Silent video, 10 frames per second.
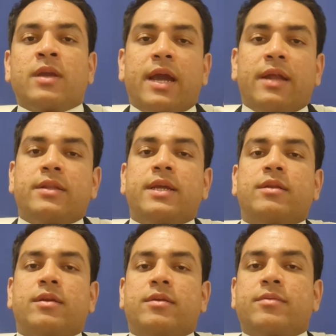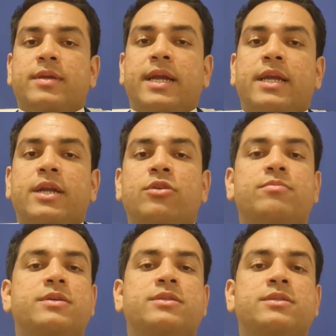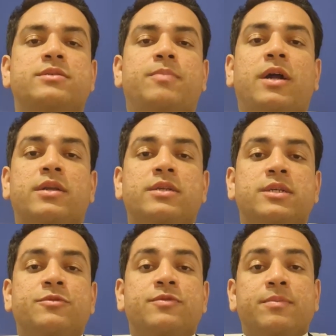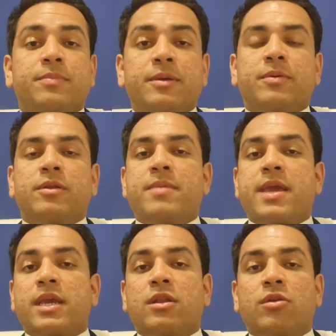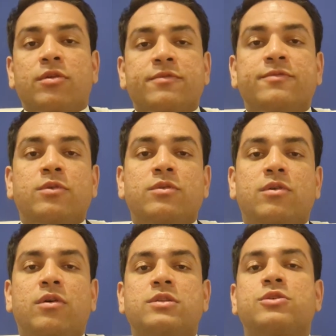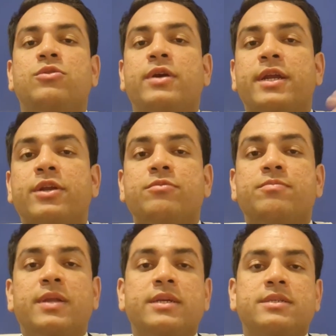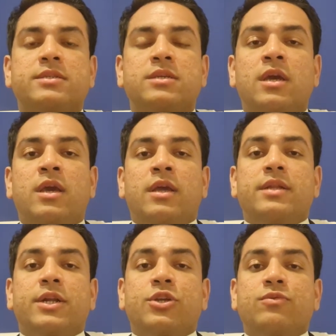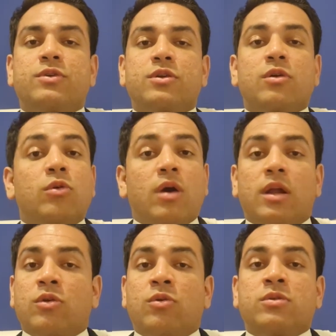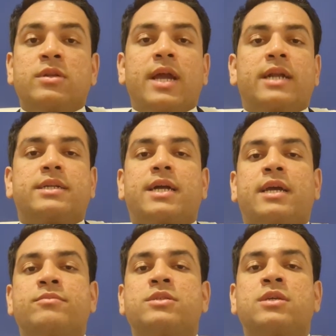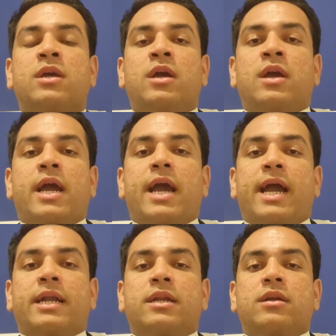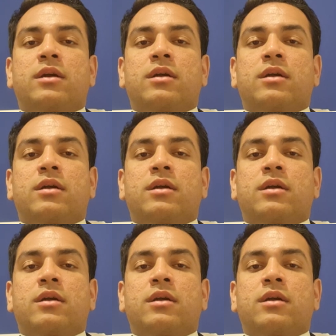And then getting into business partnerships with people, making a lot of phone calls, going into places that you wouldn't go alone at times, and